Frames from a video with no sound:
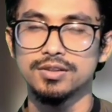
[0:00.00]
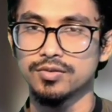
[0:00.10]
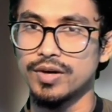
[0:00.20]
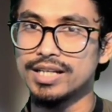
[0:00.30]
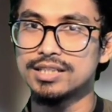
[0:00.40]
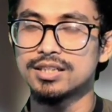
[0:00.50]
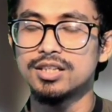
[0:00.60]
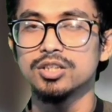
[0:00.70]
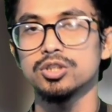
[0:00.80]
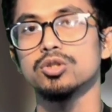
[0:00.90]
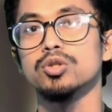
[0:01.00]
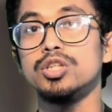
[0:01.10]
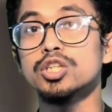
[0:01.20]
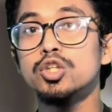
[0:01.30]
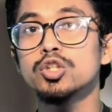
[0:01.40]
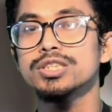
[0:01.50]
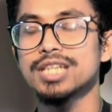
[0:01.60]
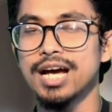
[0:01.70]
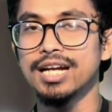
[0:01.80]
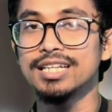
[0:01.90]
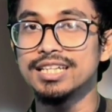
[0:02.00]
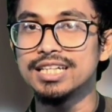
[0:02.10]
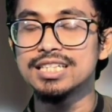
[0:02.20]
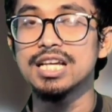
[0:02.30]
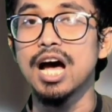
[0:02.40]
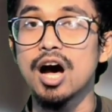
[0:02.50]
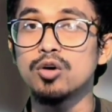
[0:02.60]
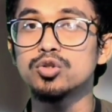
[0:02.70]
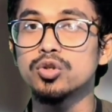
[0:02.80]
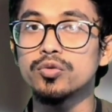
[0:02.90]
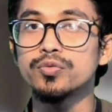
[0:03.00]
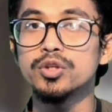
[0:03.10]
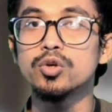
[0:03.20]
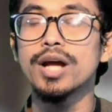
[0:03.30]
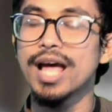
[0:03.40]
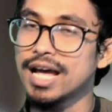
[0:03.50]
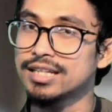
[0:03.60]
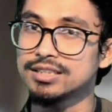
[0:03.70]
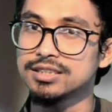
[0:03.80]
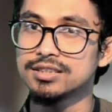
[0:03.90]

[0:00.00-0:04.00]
right? So your son gets out of your hand.